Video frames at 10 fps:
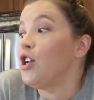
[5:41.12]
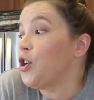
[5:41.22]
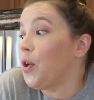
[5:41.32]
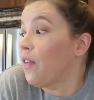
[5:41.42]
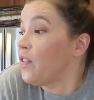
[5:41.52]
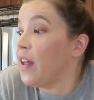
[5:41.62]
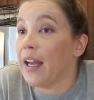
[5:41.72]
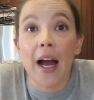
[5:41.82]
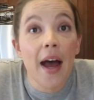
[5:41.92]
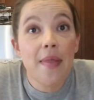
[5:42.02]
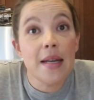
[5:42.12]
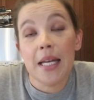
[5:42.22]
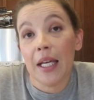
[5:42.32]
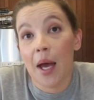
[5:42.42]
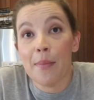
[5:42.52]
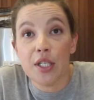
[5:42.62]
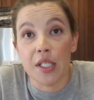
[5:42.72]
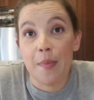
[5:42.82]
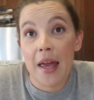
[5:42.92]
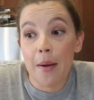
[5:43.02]
show you everything I got and then tell you how much I
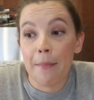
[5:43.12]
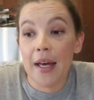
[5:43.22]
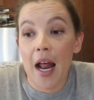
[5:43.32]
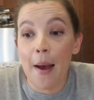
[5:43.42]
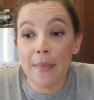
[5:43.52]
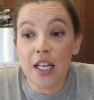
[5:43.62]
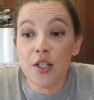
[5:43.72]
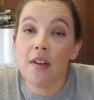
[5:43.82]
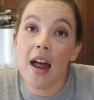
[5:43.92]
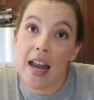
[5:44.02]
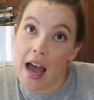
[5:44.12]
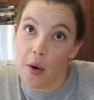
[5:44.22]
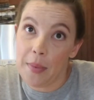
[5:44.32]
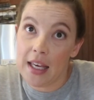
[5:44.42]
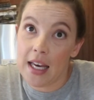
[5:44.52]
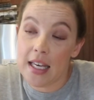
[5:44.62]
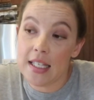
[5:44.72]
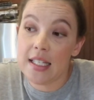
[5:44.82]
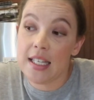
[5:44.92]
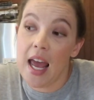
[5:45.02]
spent. But I'm gonna do that now
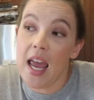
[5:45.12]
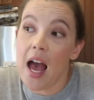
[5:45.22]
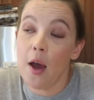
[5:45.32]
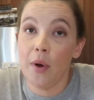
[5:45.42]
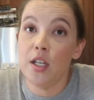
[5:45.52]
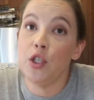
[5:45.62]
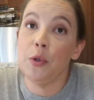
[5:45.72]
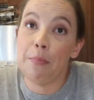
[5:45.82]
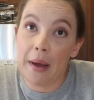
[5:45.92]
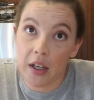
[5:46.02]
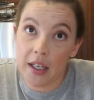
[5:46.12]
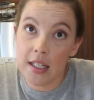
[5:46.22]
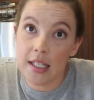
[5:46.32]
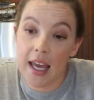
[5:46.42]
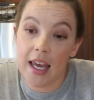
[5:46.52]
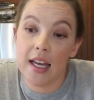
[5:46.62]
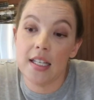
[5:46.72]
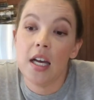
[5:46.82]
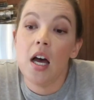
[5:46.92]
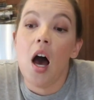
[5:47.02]
because today I went to Barron's.
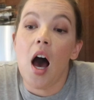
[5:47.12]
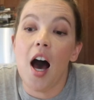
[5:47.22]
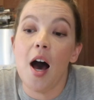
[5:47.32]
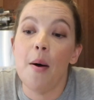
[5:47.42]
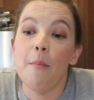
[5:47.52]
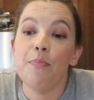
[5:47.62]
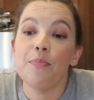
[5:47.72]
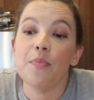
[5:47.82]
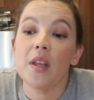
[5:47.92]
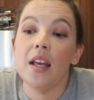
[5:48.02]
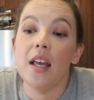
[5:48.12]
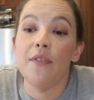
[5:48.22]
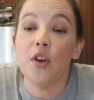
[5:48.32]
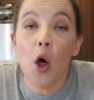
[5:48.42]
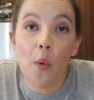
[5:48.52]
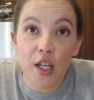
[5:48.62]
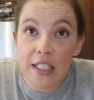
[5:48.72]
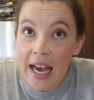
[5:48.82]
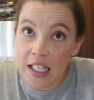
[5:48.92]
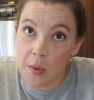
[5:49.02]
And if y'all
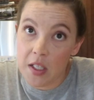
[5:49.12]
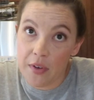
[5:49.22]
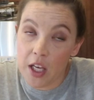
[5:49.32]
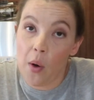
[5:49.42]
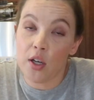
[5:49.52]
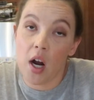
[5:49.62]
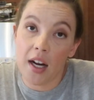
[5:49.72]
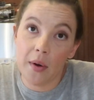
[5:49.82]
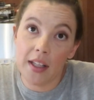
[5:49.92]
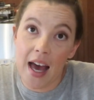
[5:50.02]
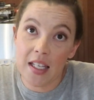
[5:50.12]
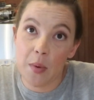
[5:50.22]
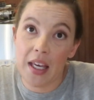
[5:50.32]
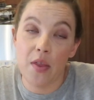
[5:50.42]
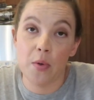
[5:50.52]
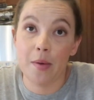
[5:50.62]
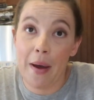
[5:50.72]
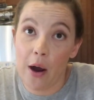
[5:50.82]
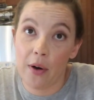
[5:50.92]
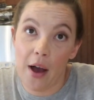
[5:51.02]
watched last week's video, I tried going last week and there was a
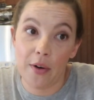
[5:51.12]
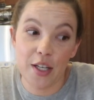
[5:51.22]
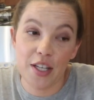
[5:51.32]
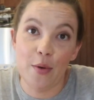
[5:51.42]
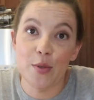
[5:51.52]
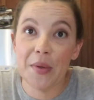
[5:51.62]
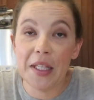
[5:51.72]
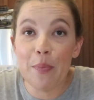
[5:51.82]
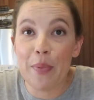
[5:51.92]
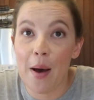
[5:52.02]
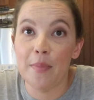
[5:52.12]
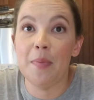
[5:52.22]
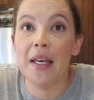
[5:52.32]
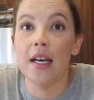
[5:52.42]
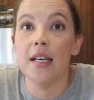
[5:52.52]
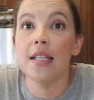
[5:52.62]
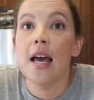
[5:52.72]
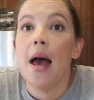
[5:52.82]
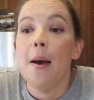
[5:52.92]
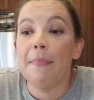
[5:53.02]
power outage and I was really bummed because
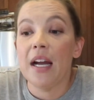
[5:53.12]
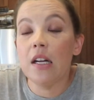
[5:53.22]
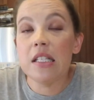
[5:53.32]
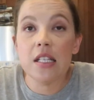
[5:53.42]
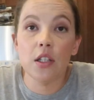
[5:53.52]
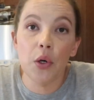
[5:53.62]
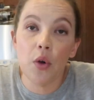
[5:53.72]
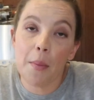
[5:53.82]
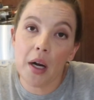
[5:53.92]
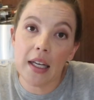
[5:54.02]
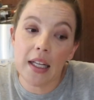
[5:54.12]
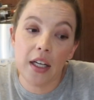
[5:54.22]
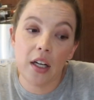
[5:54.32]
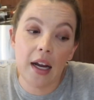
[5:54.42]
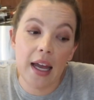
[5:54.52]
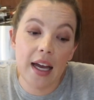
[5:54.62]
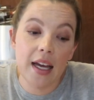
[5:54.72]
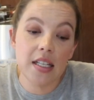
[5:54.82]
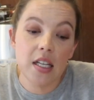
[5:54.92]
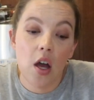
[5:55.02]
Barron's is a local market here.
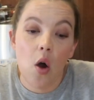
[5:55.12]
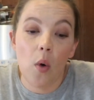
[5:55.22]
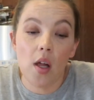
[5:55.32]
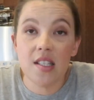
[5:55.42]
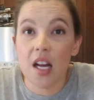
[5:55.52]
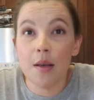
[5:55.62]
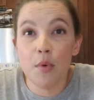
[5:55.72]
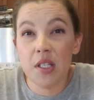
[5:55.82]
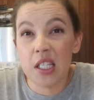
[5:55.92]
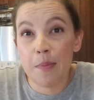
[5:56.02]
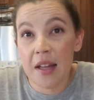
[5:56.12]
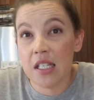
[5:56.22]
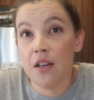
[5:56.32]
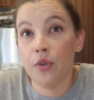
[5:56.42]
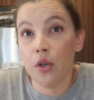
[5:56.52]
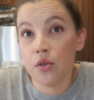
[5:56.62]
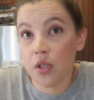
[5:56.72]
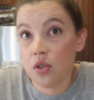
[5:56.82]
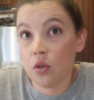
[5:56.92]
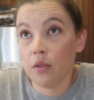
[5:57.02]
And while it's not the most expensive
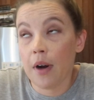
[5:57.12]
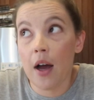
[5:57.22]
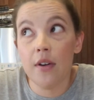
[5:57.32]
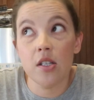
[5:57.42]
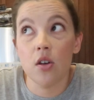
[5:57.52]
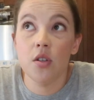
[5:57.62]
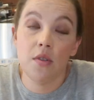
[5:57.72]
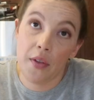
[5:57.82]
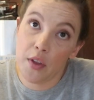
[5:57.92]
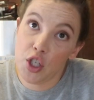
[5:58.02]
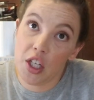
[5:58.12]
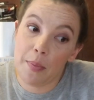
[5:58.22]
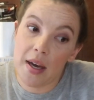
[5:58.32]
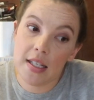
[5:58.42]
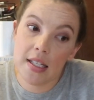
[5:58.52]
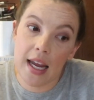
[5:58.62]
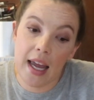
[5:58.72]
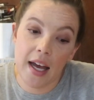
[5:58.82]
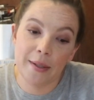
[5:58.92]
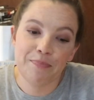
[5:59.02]
grocery store around, it's also not the cheapest.
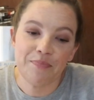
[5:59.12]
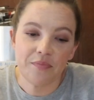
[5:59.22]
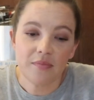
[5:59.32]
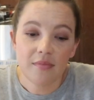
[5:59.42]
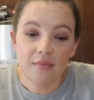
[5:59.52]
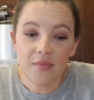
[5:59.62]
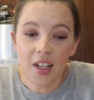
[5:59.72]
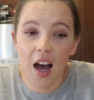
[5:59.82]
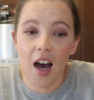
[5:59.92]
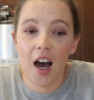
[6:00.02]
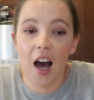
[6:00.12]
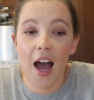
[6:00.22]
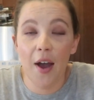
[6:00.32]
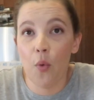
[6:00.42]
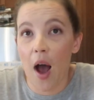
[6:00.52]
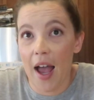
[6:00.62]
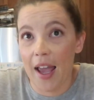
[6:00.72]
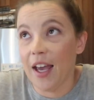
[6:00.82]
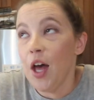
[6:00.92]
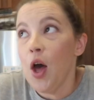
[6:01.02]
And
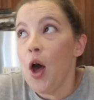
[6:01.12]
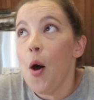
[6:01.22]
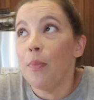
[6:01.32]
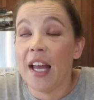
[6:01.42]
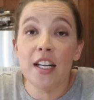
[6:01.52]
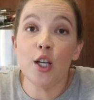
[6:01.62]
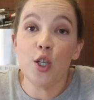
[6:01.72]
I planned on